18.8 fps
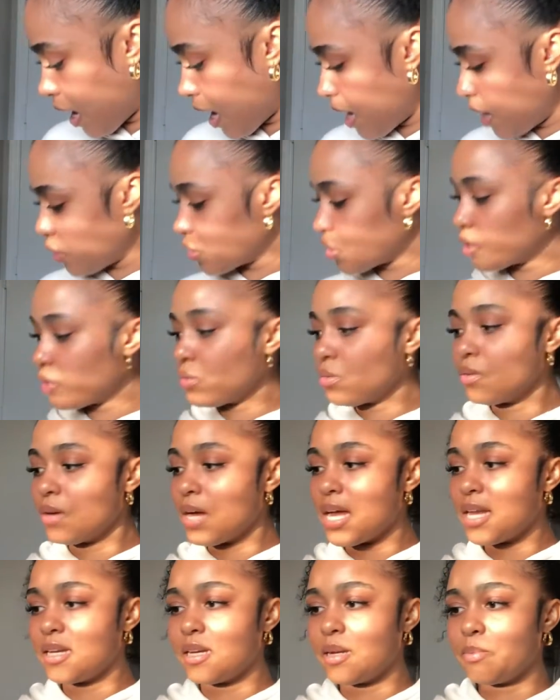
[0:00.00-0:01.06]
I also
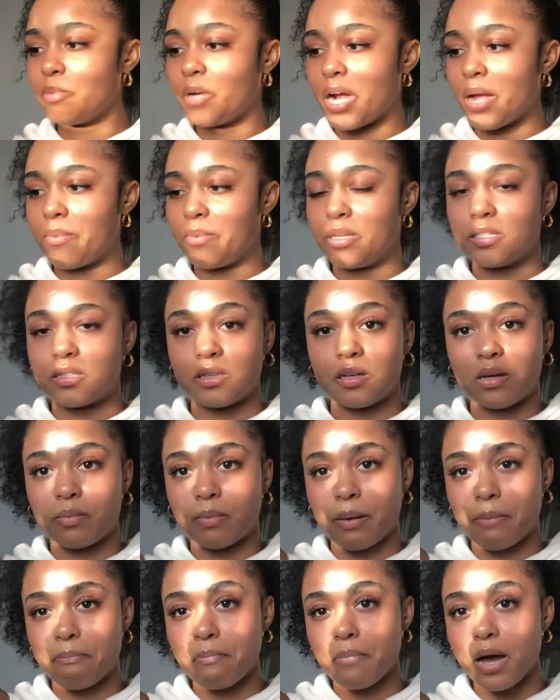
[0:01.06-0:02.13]
ended up grabbing some
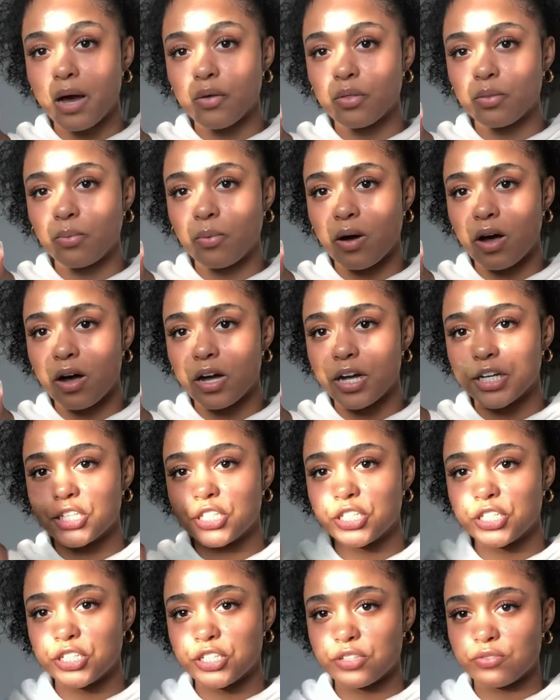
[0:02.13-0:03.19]

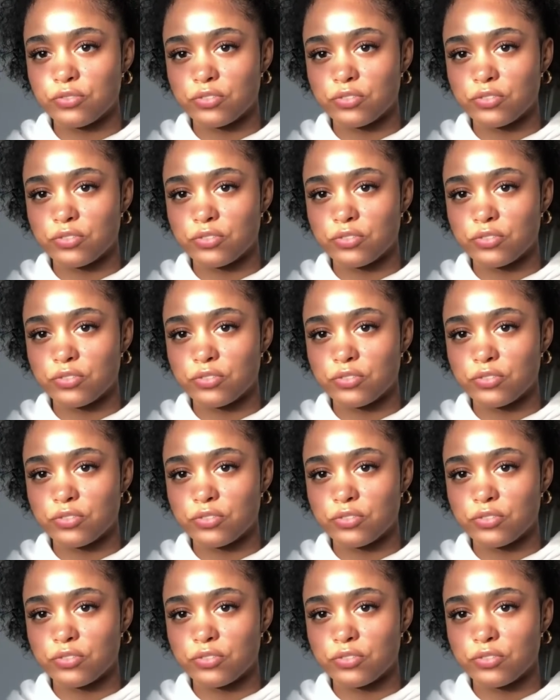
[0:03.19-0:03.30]
mouthwash.